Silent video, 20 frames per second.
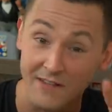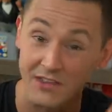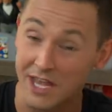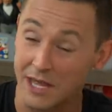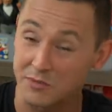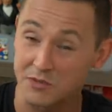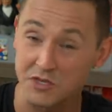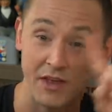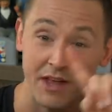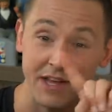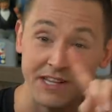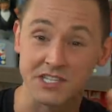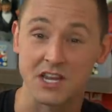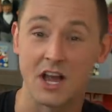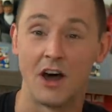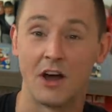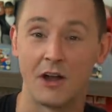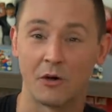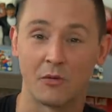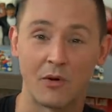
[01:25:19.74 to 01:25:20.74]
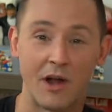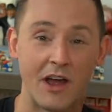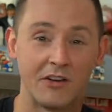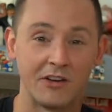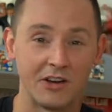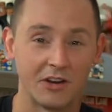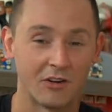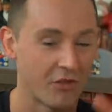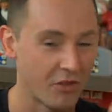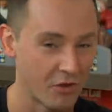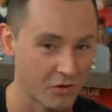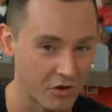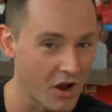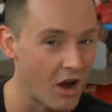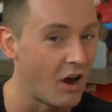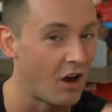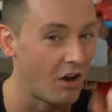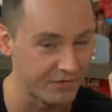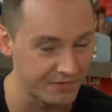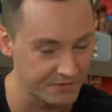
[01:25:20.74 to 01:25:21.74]
Keeps the lights on around here, although
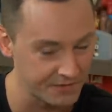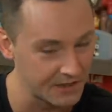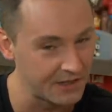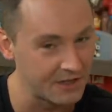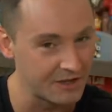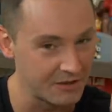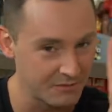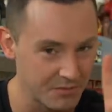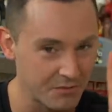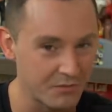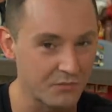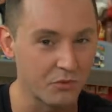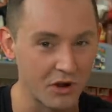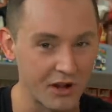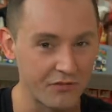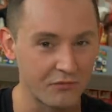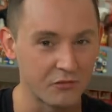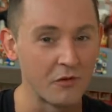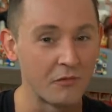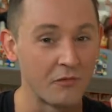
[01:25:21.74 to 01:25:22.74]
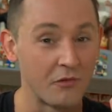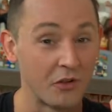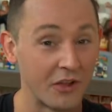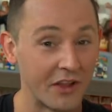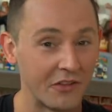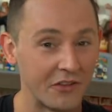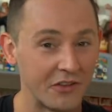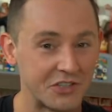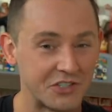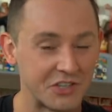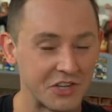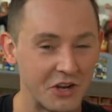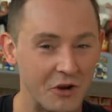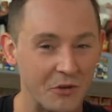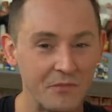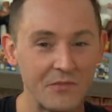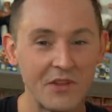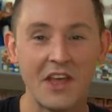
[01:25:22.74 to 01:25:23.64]
golf, pretty fruitful lately too.